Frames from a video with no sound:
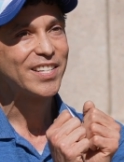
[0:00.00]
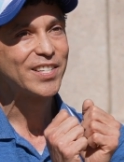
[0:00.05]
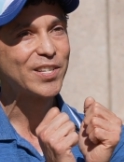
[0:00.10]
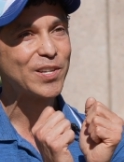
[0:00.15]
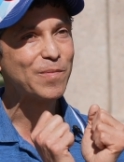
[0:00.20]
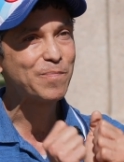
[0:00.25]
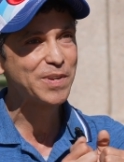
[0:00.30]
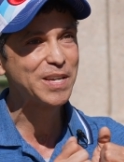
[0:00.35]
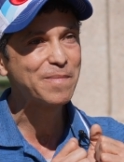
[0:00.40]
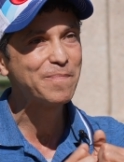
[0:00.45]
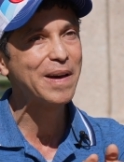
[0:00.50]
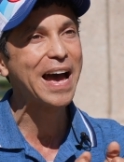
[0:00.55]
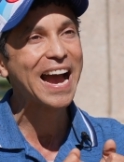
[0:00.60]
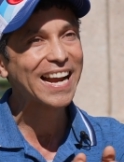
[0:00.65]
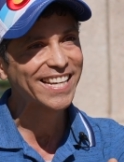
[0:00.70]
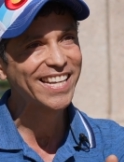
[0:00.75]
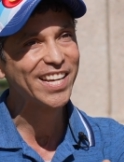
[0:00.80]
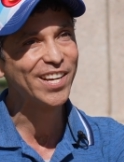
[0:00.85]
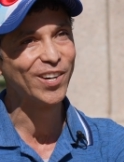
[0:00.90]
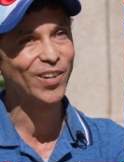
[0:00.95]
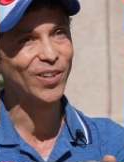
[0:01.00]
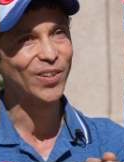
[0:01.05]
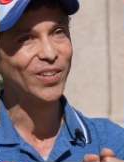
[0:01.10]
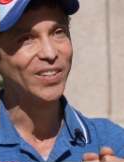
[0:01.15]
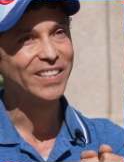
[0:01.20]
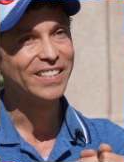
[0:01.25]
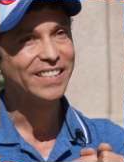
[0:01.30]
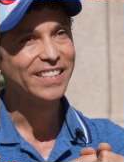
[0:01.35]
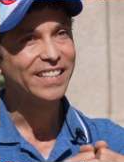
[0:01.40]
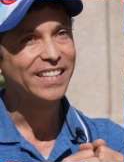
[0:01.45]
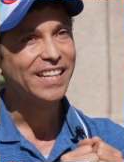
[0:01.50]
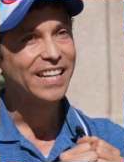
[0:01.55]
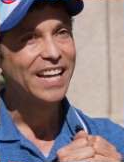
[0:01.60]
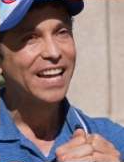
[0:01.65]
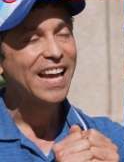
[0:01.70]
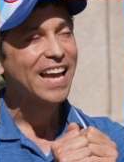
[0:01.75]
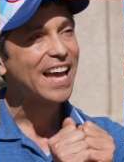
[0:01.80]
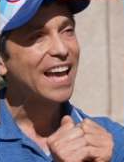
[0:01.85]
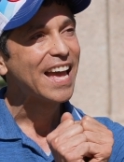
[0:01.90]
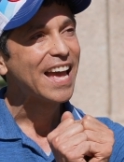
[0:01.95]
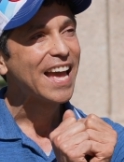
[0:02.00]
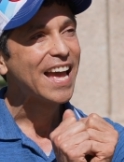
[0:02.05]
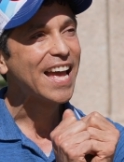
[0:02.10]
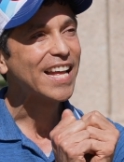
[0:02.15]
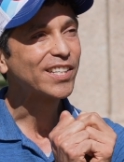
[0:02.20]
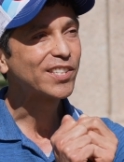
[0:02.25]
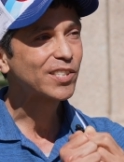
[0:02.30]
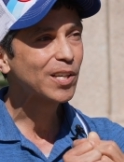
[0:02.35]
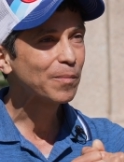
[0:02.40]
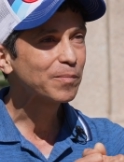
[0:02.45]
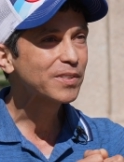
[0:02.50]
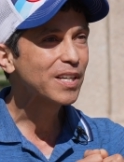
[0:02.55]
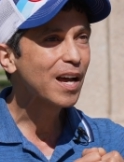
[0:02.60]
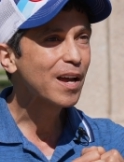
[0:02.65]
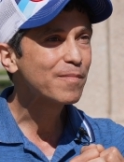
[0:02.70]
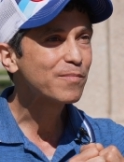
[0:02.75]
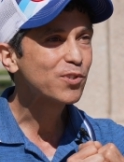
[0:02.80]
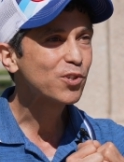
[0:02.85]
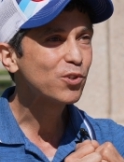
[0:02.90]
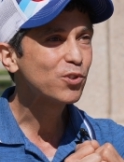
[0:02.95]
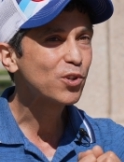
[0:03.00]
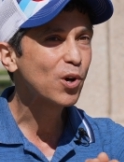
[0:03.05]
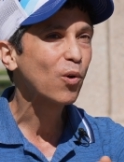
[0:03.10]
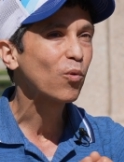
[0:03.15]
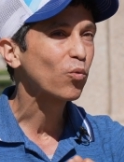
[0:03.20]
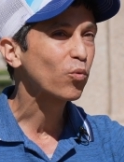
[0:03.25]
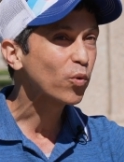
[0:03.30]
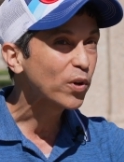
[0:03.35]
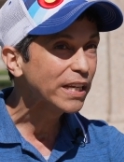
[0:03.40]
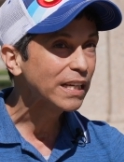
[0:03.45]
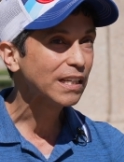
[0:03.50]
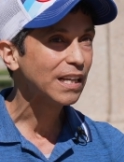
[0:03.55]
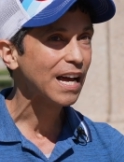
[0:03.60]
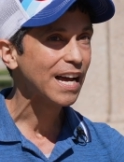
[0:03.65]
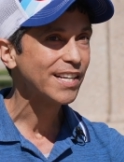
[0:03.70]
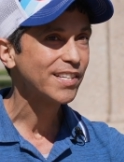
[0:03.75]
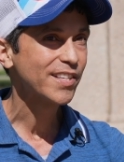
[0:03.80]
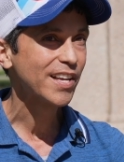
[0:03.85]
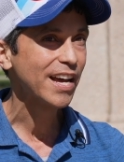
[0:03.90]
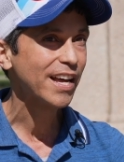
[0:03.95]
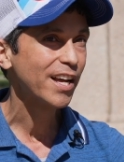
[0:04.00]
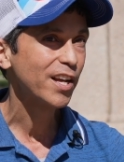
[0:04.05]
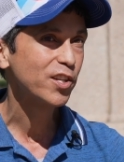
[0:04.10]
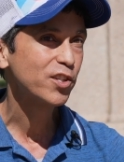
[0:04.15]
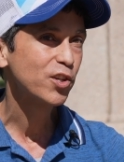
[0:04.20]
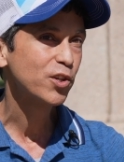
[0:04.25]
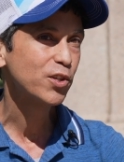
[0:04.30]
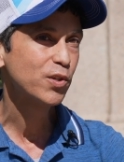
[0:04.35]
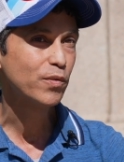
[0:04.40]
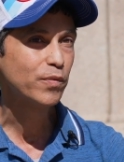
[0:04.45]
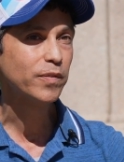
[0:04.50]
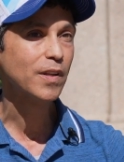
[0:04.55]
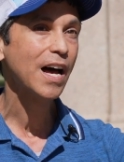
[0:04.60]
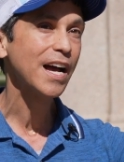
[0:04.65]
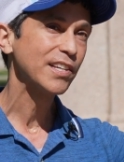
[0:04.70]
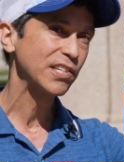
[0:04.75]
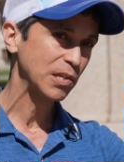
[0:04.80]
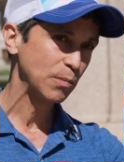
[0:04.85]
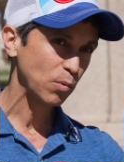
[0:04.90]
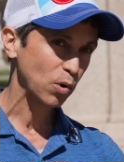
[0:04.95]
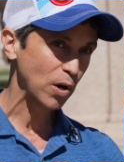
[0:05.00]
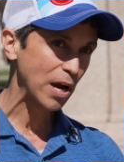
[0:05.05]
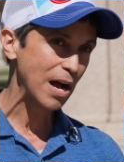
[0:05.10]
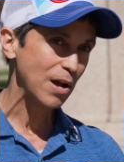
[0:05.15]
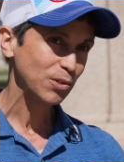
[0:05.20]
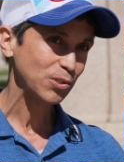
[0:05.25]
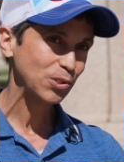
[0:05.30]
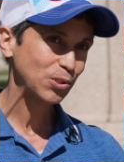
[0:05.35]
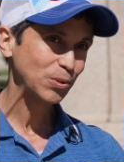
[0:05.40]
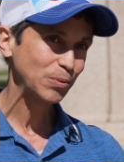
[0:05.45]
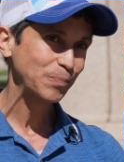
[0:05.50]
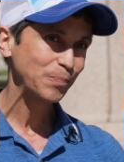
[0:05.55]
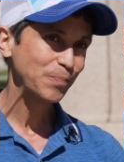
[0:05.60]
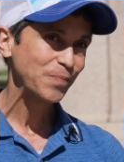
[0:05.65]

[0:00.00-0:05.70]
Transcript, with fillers: to be back here. And sometimes you don't realize that until you fly somewhere else.